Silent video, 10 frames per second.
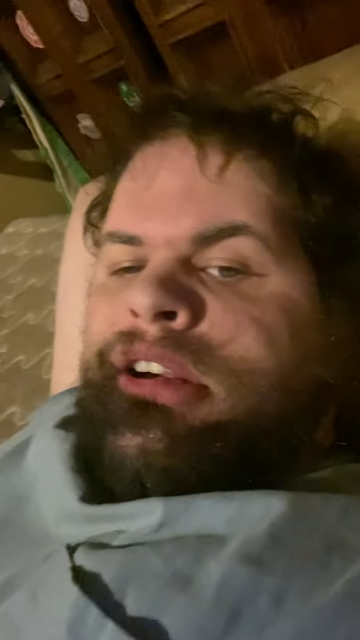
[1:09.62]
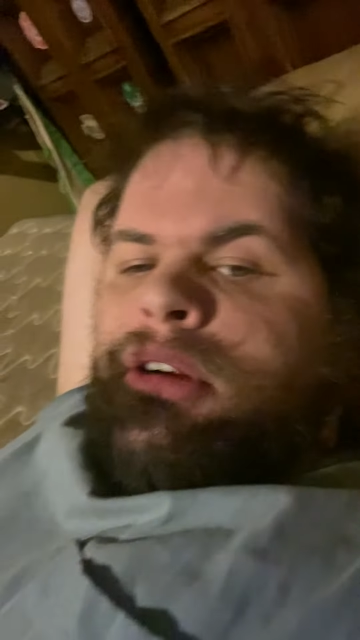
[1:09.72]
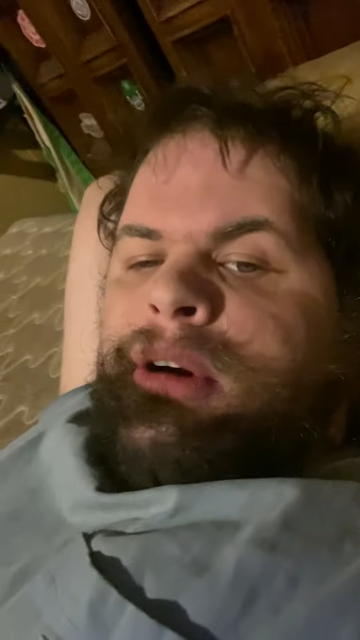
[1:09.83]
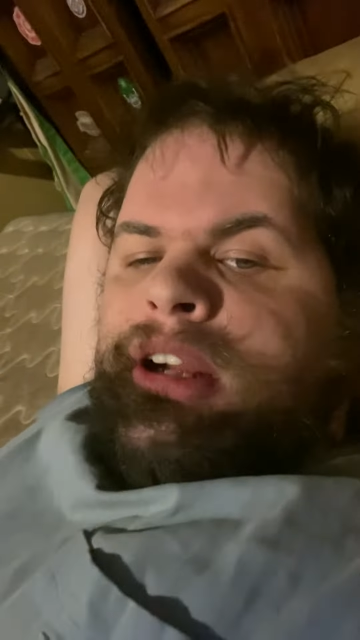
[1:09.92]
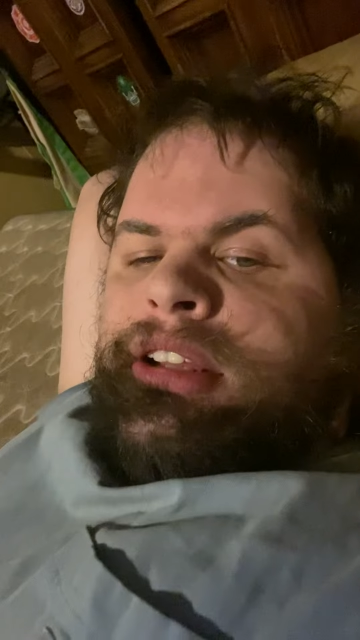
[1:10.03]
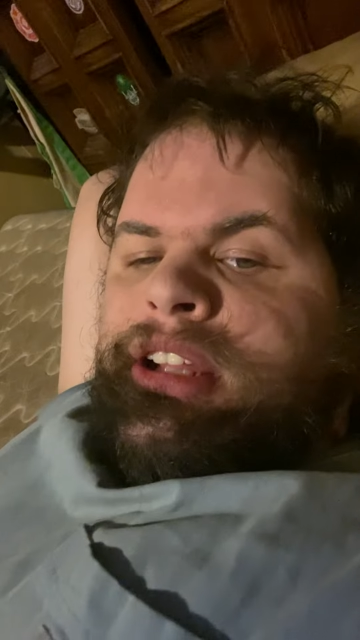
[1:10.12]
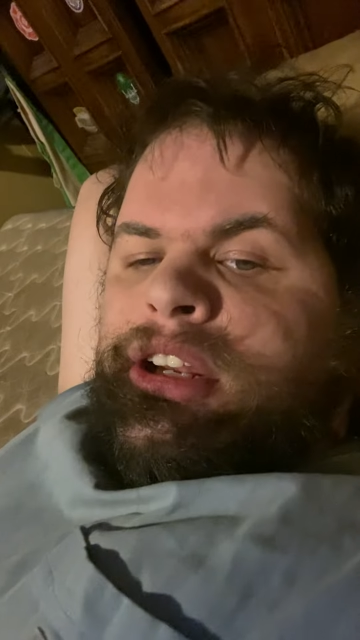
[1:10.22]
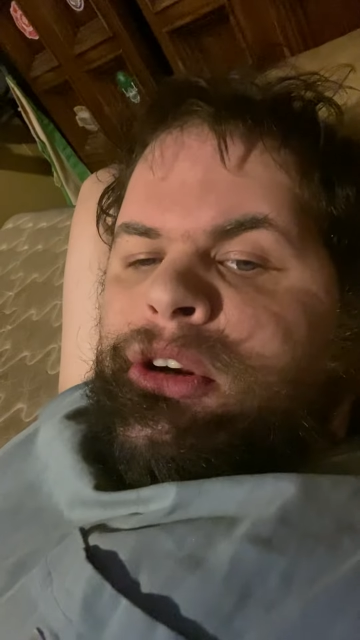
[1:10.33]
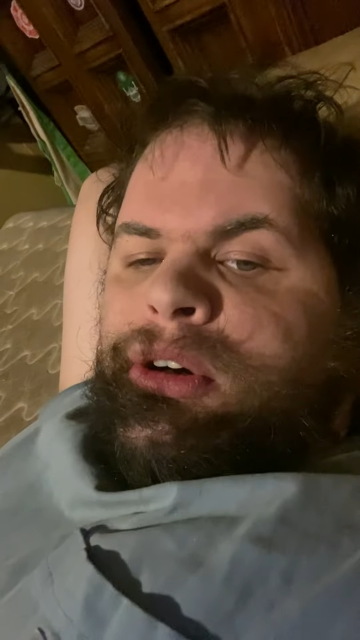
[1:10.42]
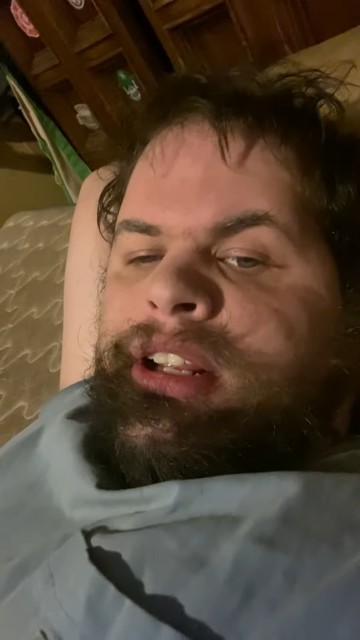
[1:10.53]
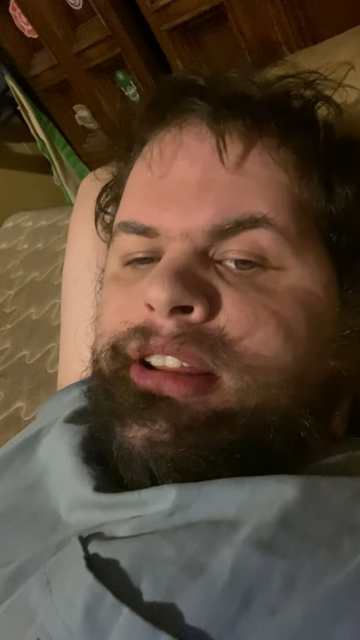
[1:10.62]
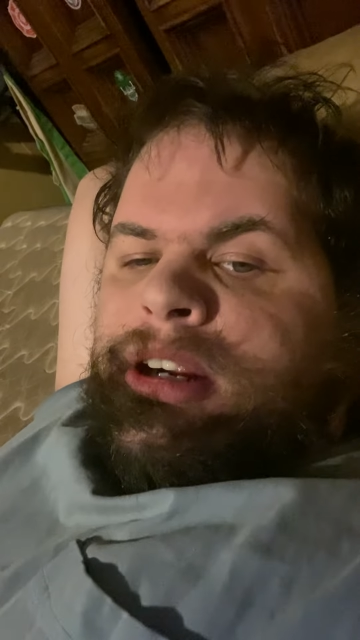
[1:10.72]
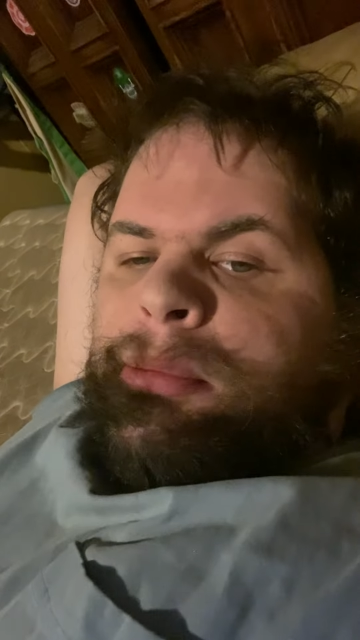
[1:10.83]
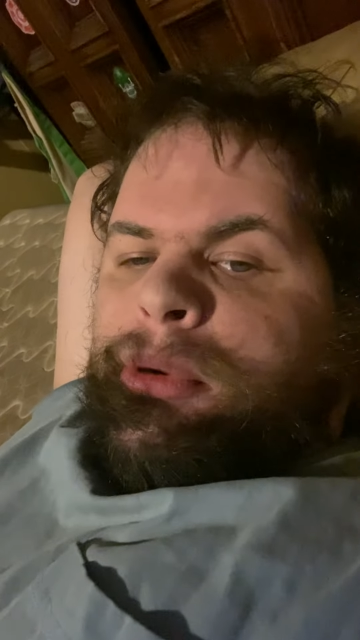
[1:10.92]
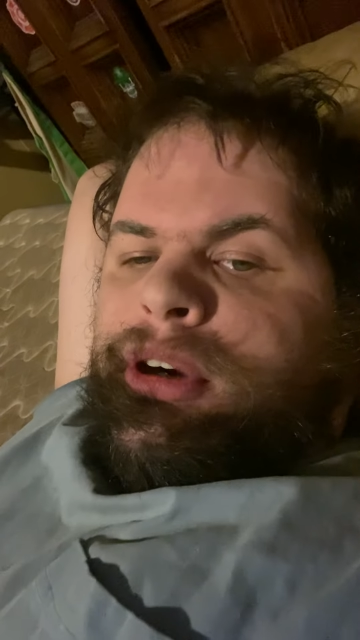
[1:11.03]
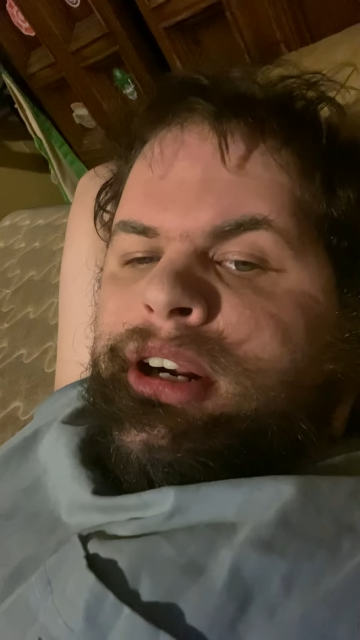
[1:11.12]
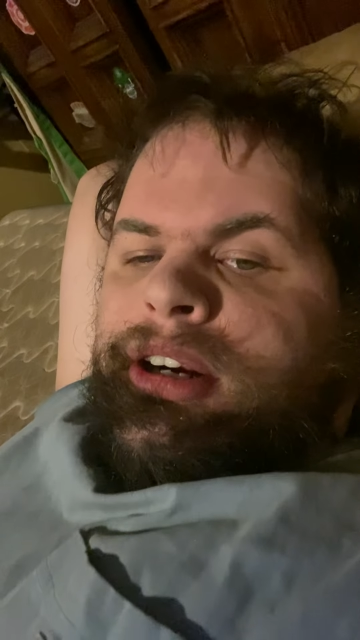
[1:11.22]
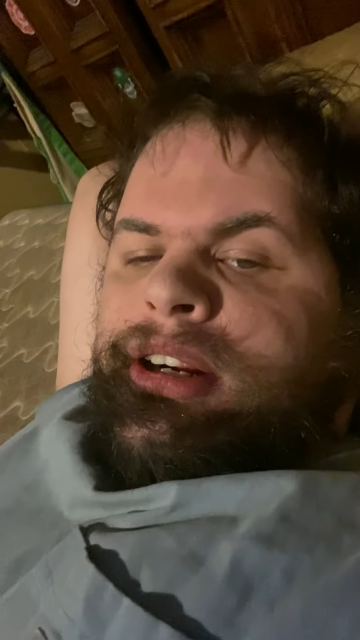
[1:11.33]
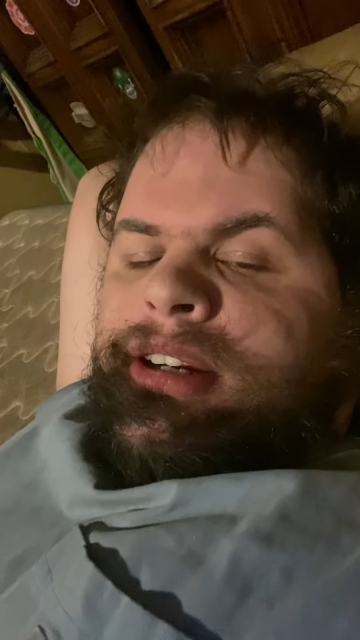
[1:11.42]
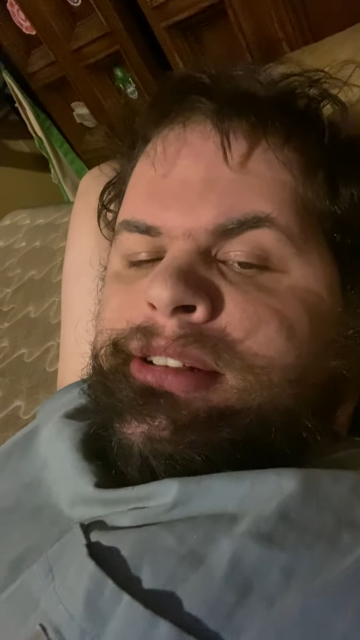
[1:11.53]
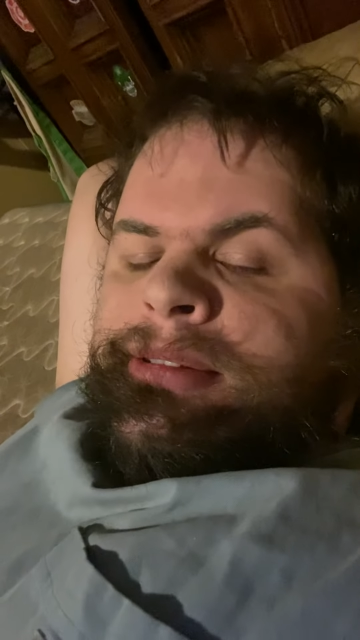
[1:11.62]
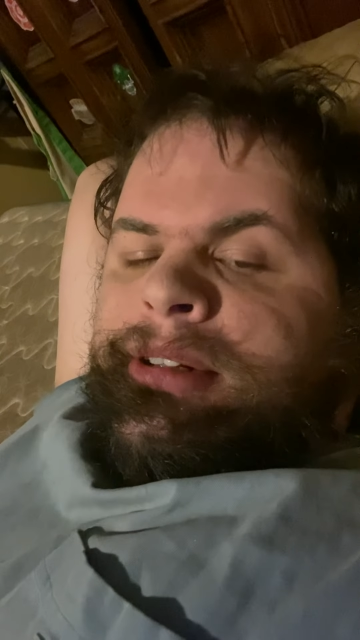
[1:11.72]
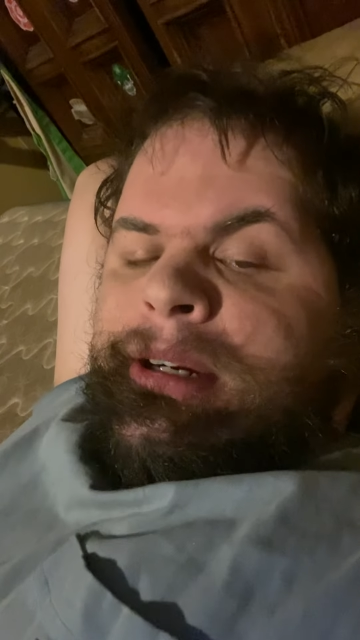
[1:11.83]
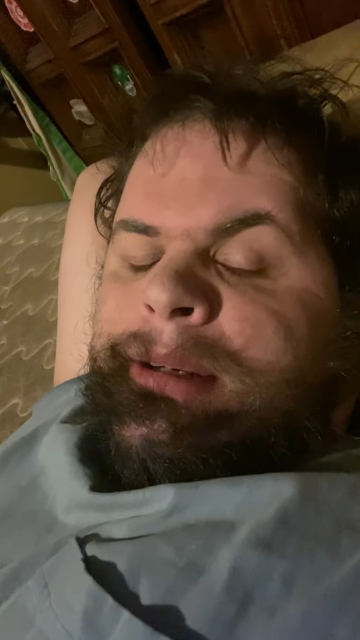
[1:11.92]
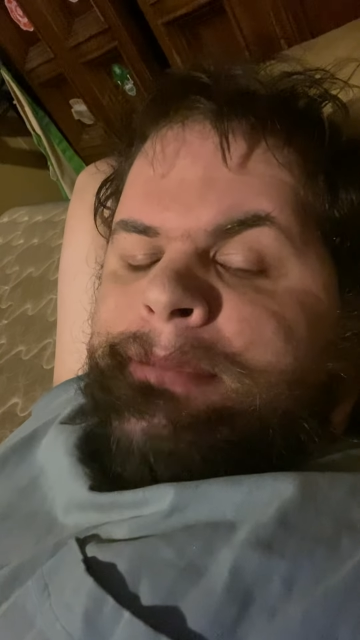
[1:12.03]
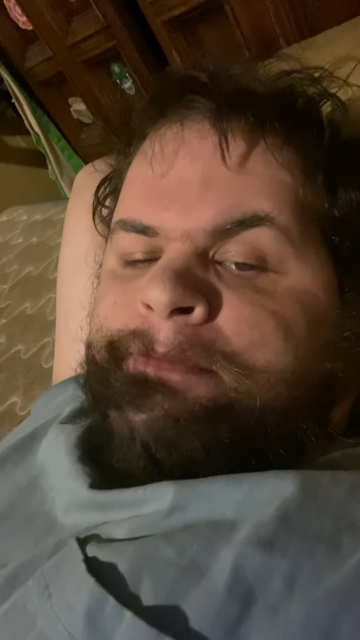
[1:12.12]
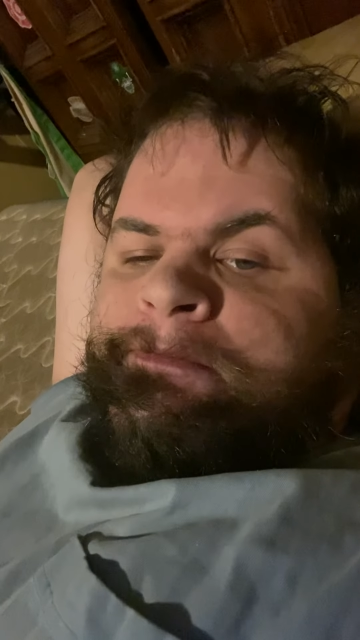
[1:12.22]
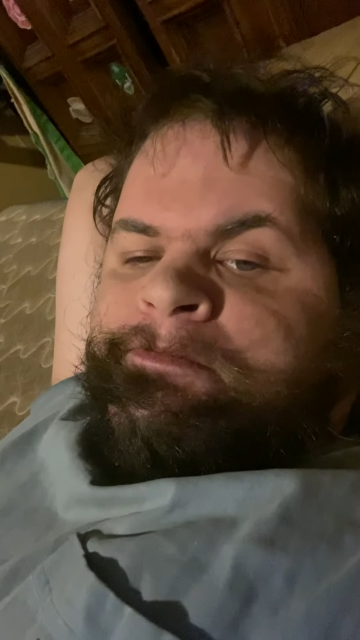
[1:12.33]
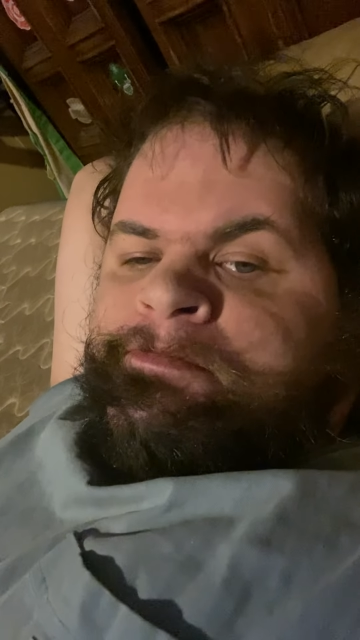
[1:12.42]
around the Newark Heath Airport area, um,